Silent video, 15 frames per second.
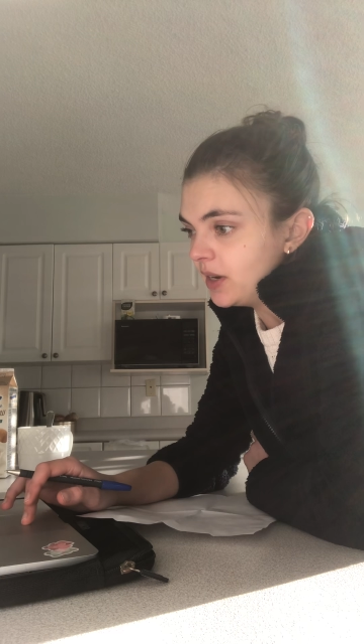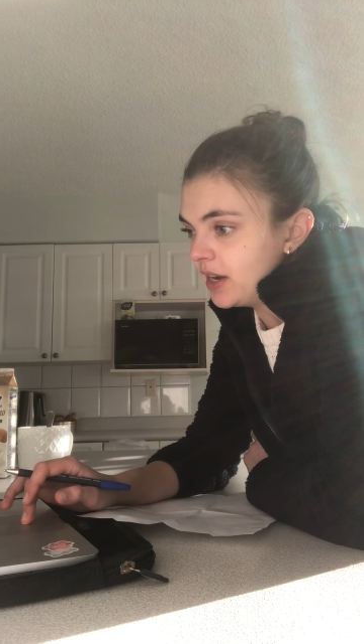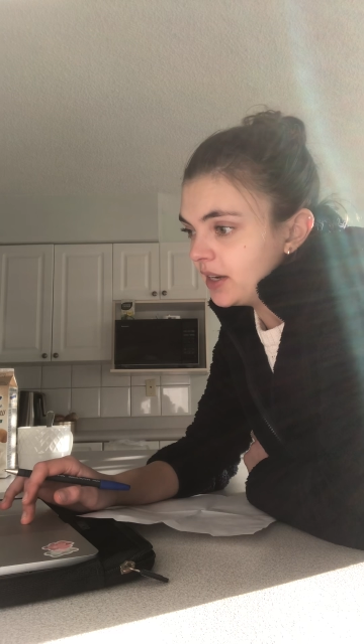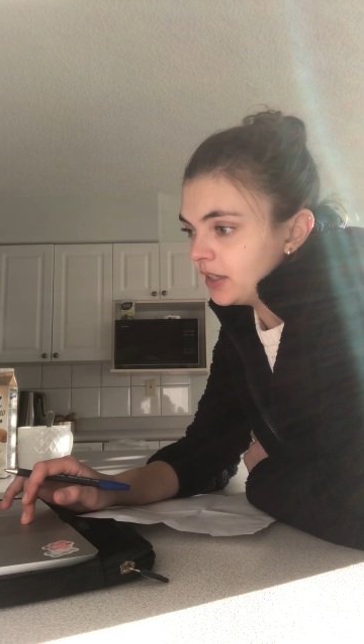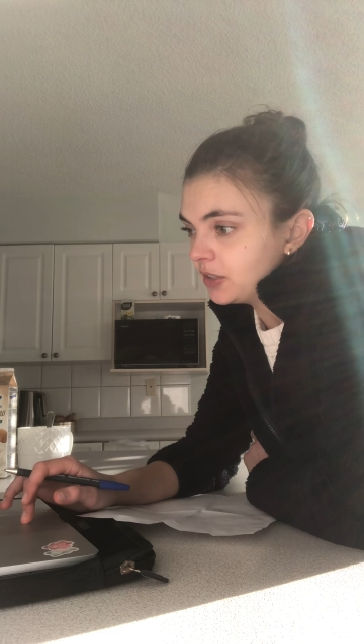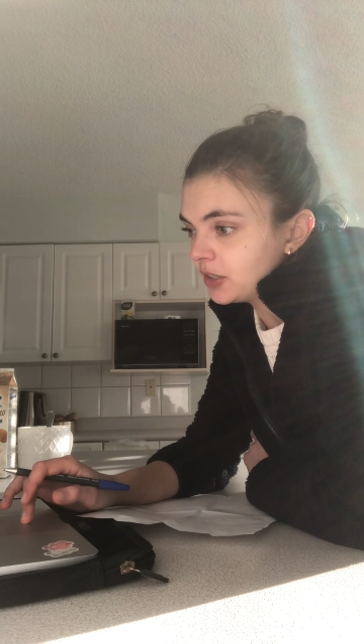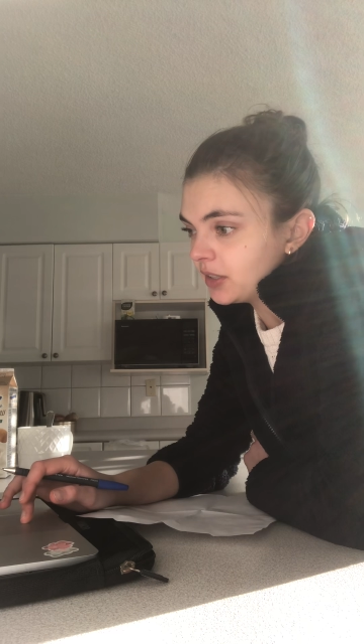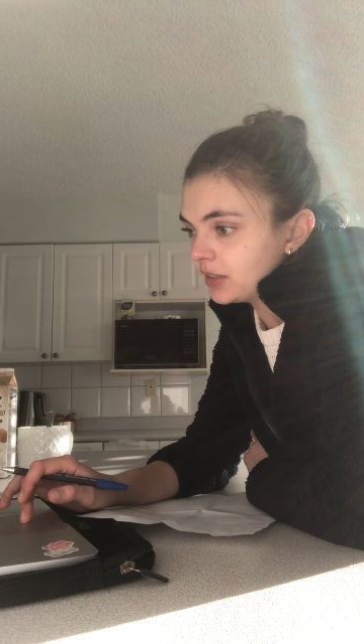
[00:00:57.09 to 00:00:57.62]
Anna
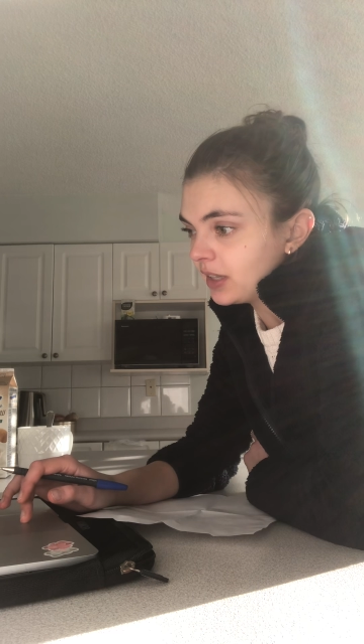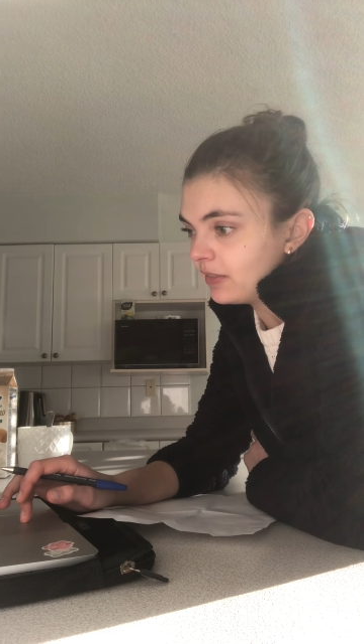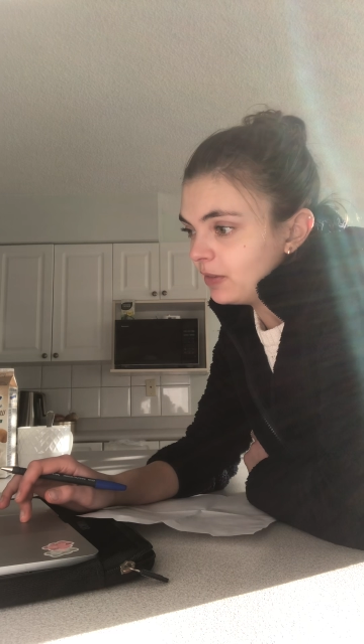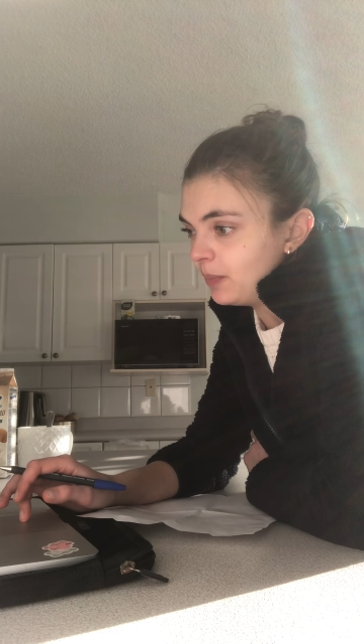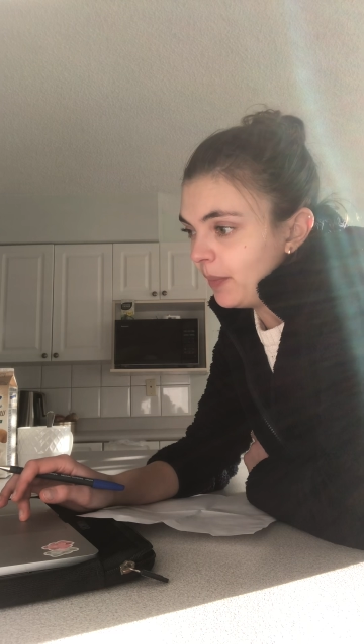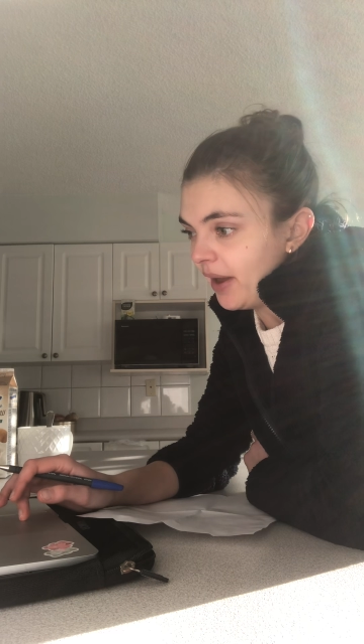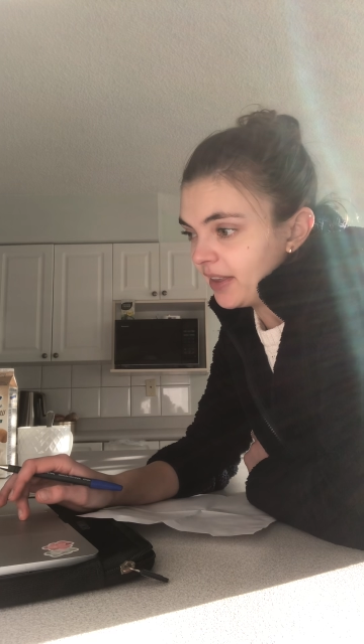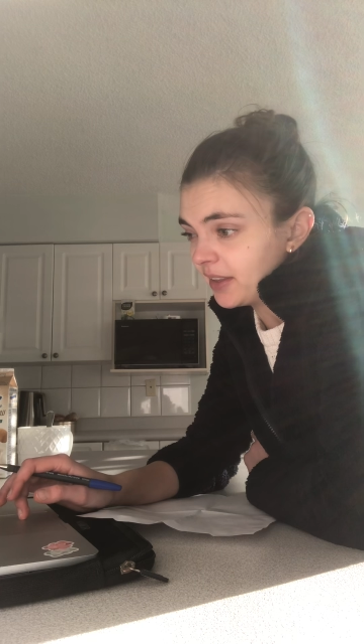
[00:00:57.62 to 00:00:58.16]
and Charles have a
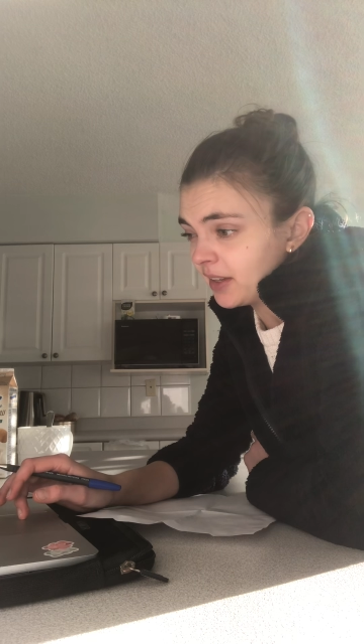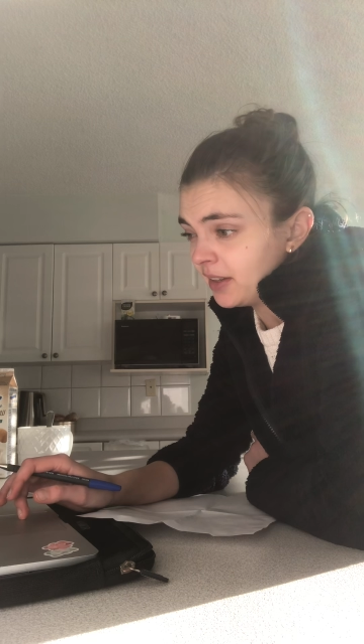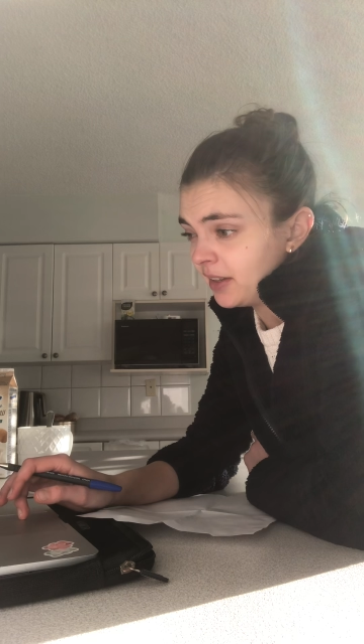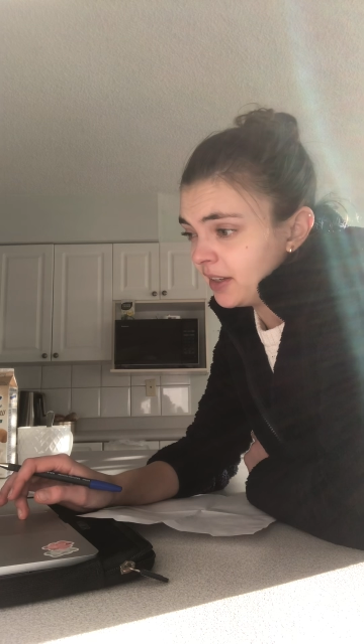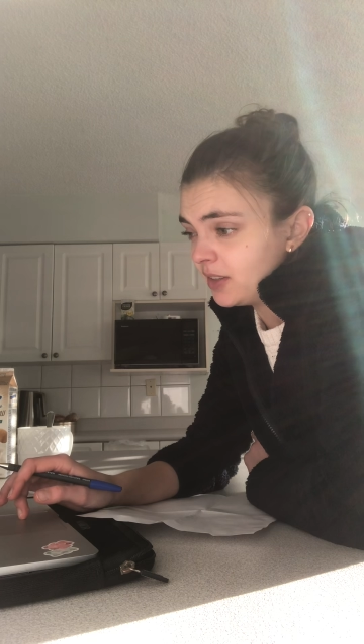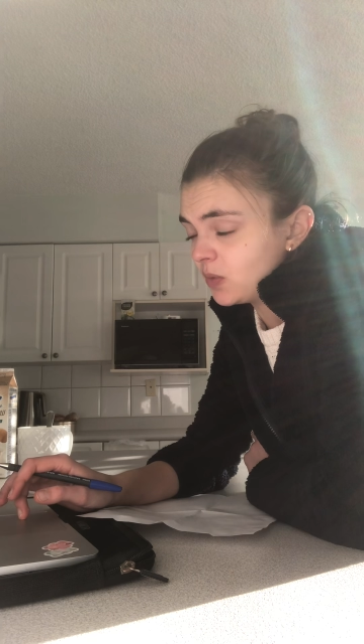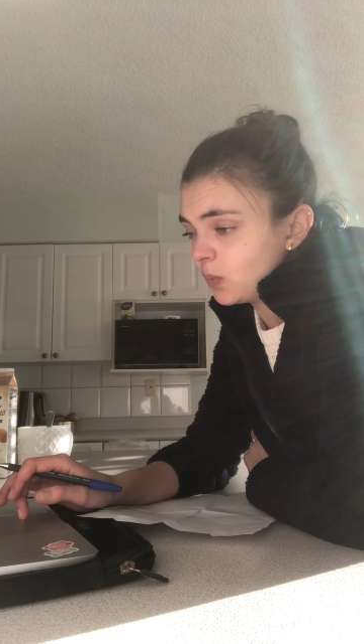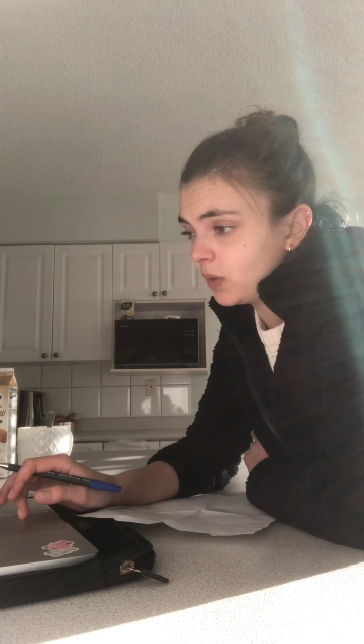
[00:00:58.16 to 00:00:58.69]
bag that
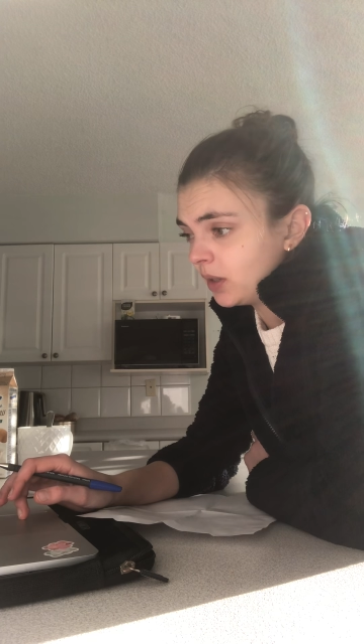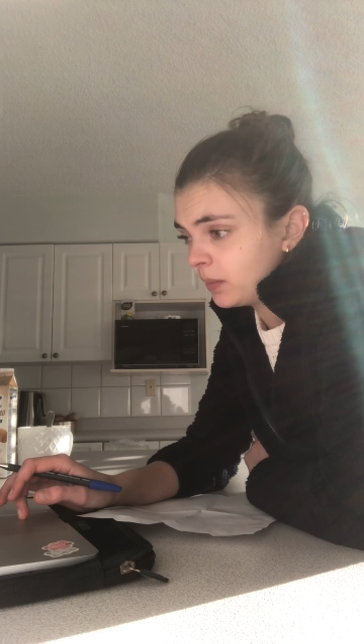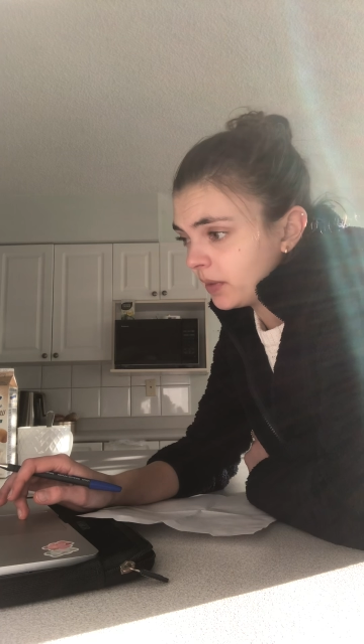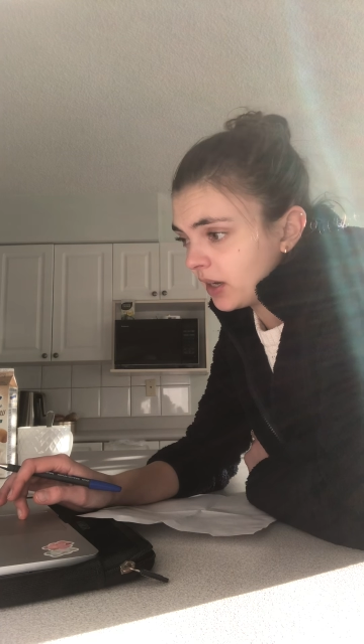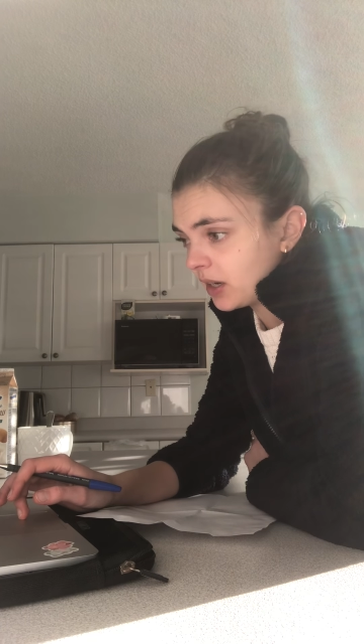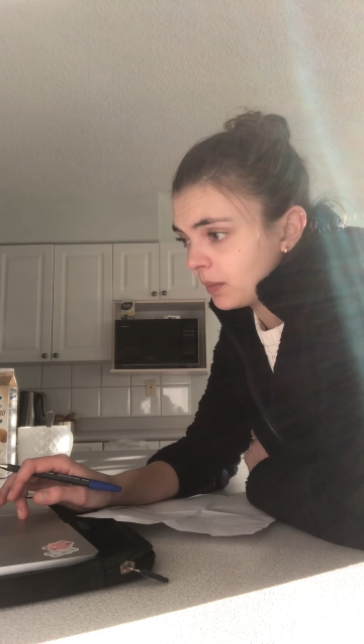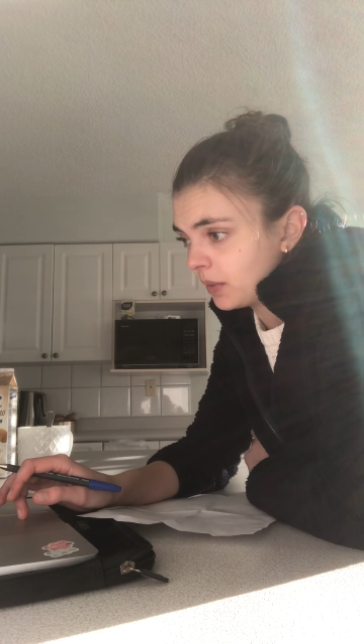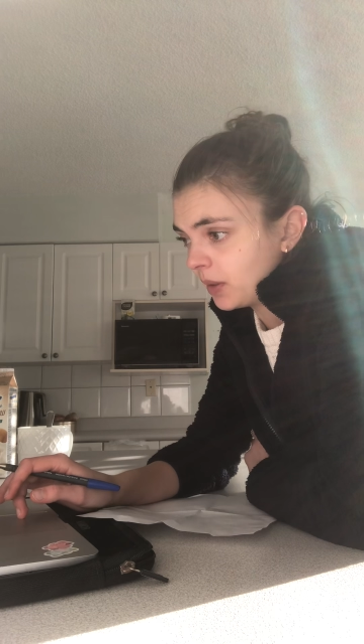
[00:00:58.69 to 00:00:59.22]
contains one
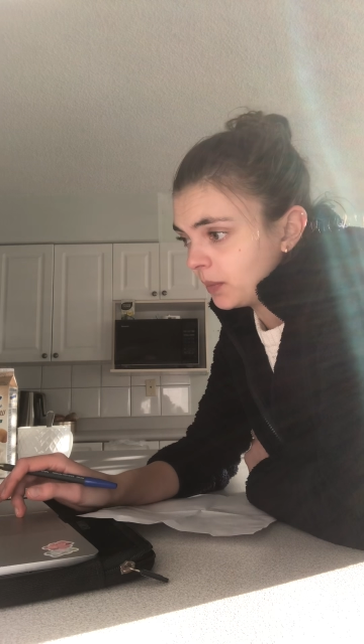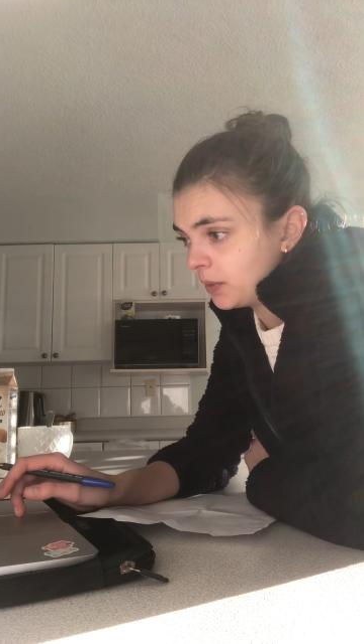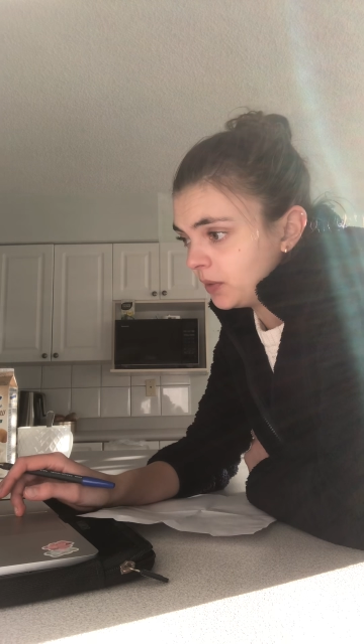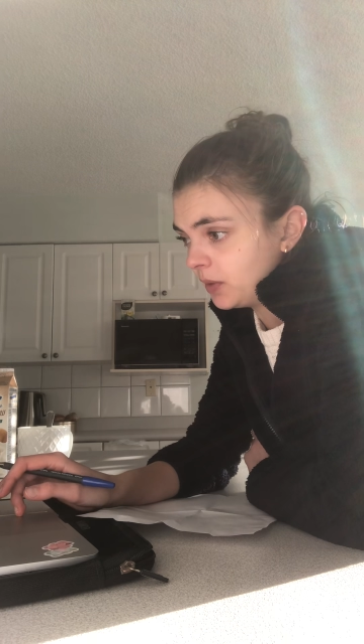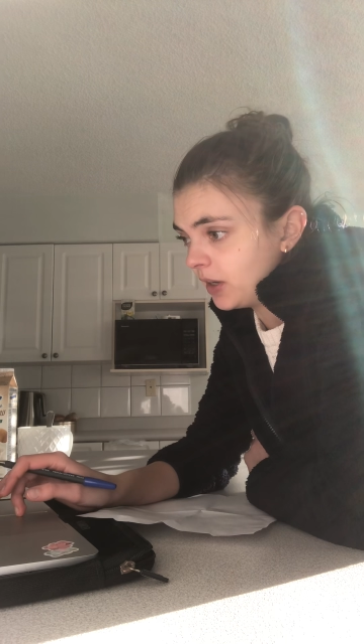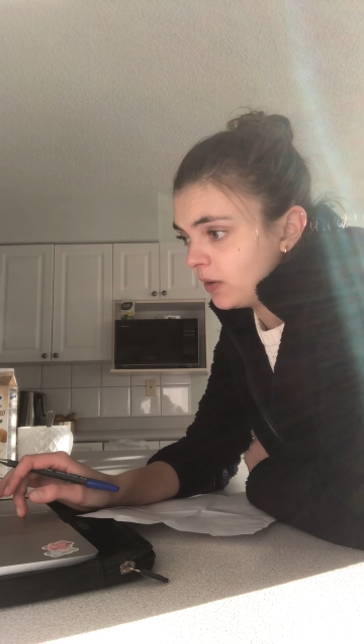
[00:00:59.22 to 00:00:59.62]
black marble